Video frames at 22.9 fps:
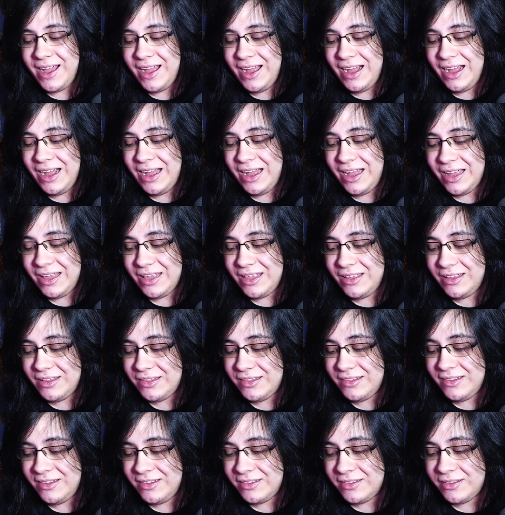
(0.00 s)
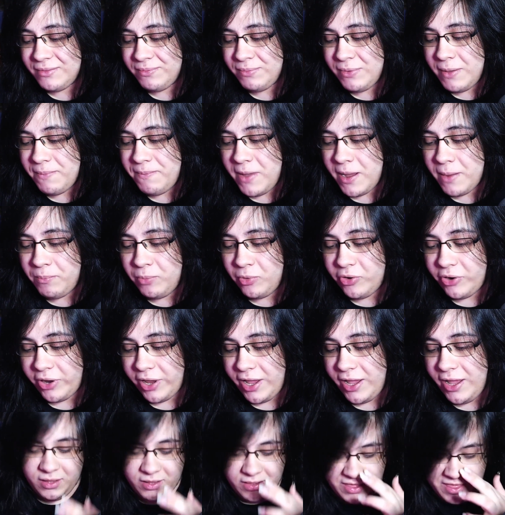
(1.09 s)
Uh, he's he's to be a big boy.
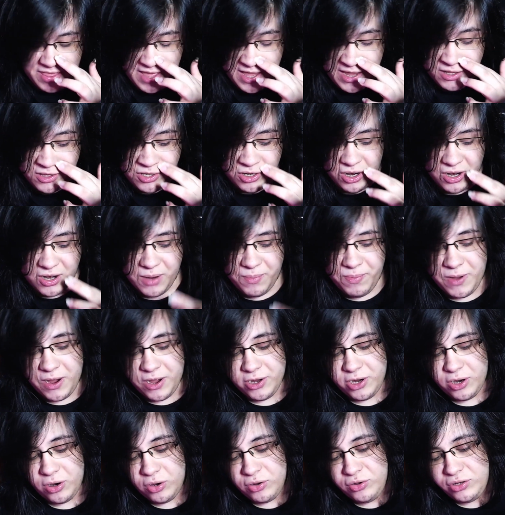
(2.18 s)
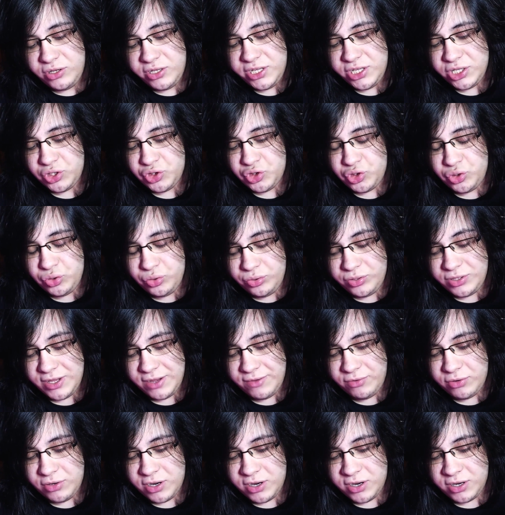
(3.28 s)
They talk about only two
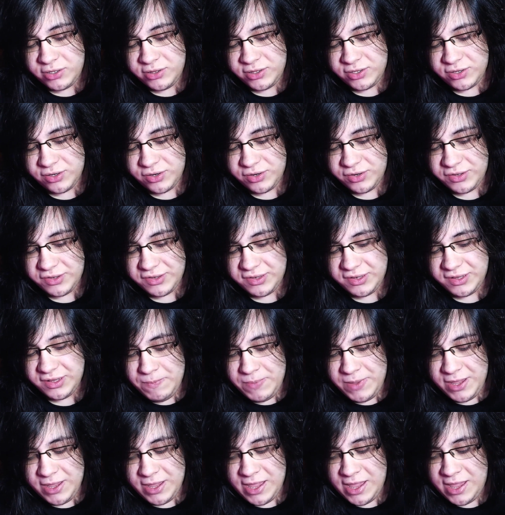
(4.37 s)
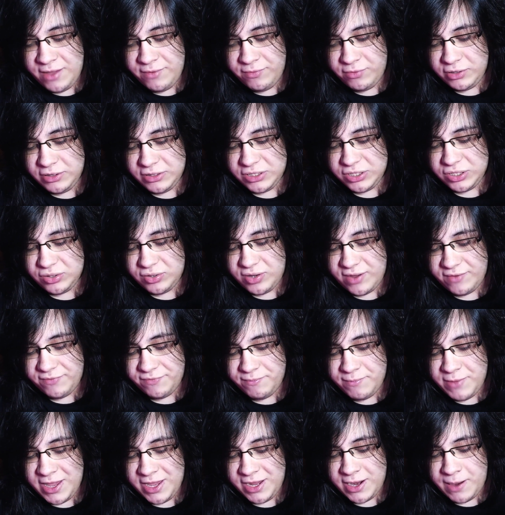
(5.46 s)
devil hunters being able to have
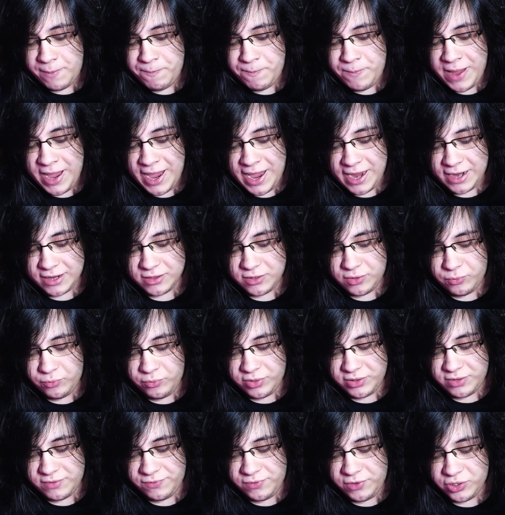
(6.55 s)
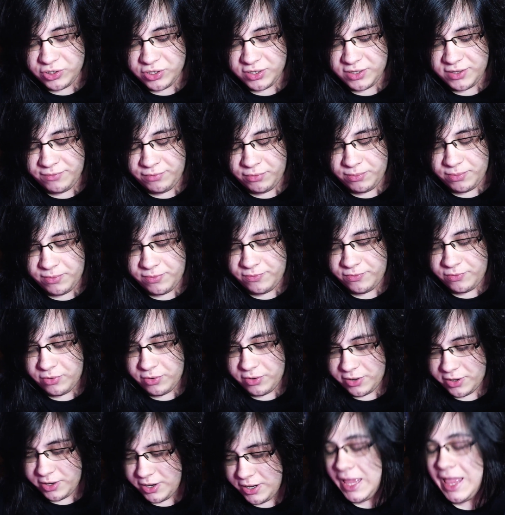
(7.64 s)
made a pact with the future devil
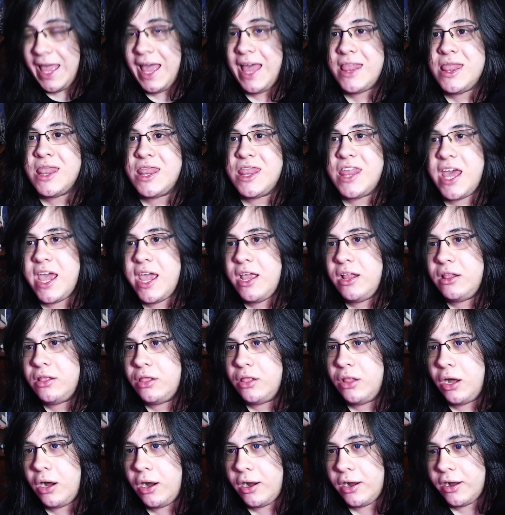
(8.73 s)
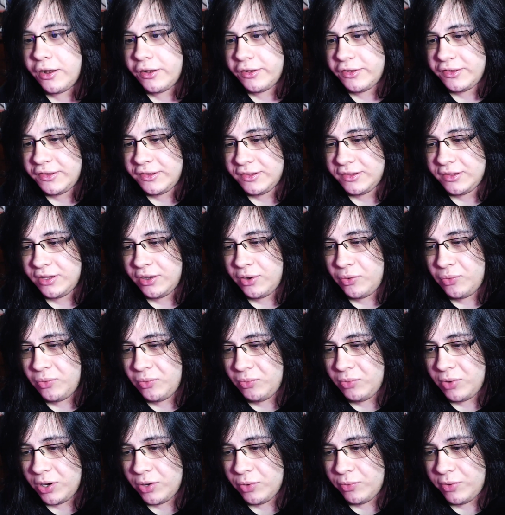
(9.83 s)
before, and they lost.
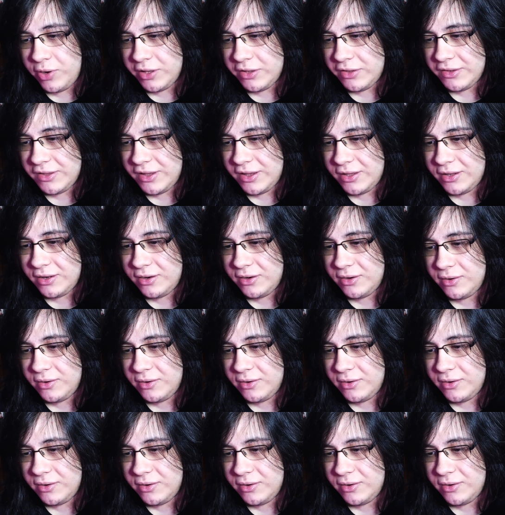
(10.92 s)
What was it?